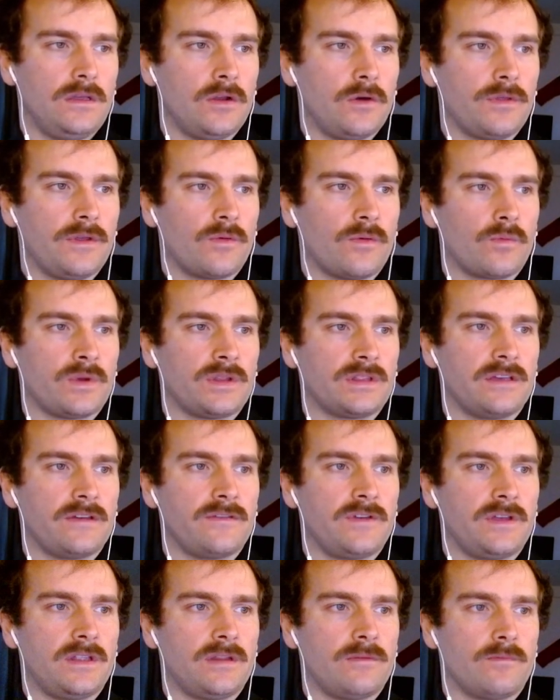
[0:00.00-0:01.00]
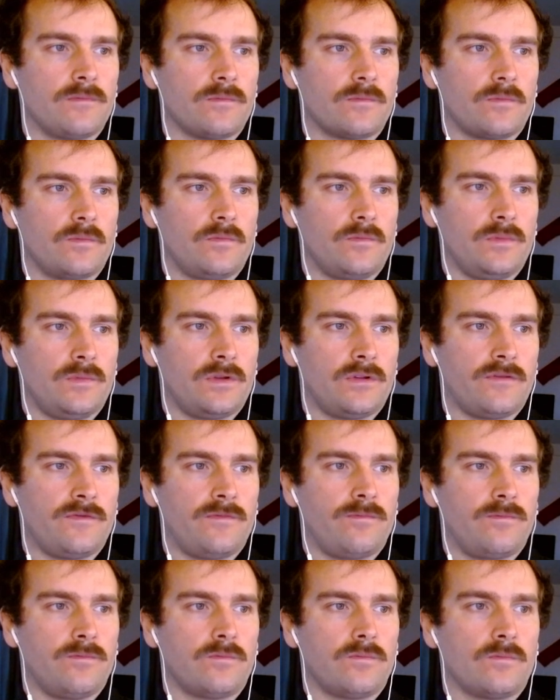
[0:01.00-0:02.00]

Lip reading: that we live in, you know,